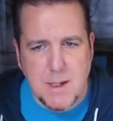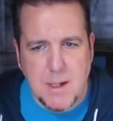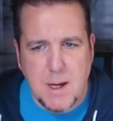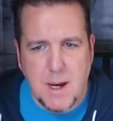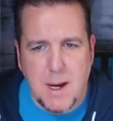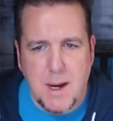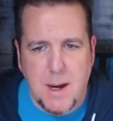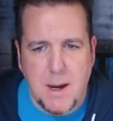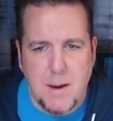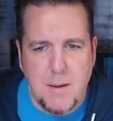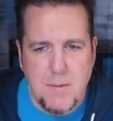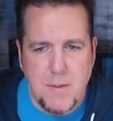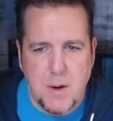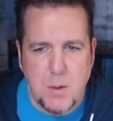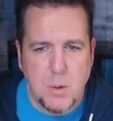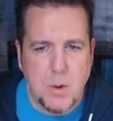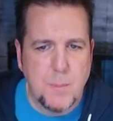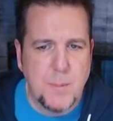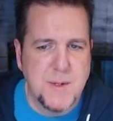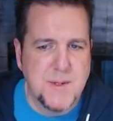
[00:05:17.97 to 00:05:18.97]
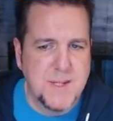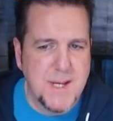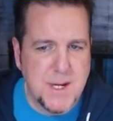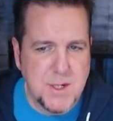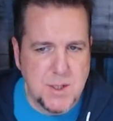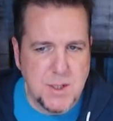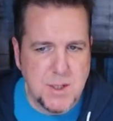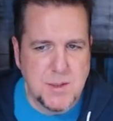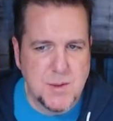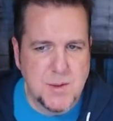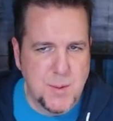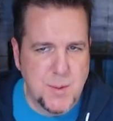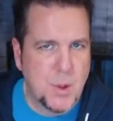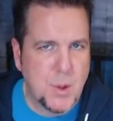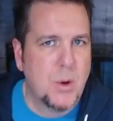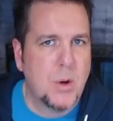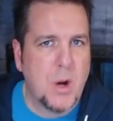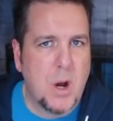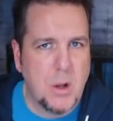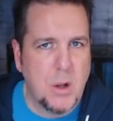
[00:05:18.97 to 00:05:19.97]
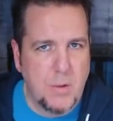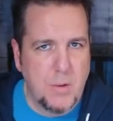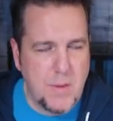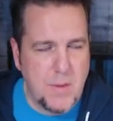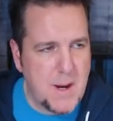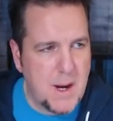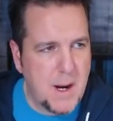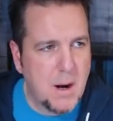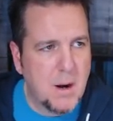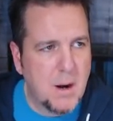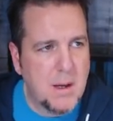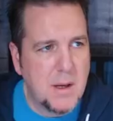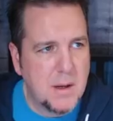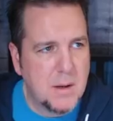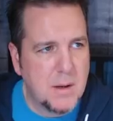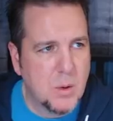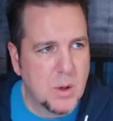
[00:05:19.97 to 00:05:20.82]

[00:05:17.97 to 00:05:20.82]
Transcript: Uh, there were possessions thrown all over the area.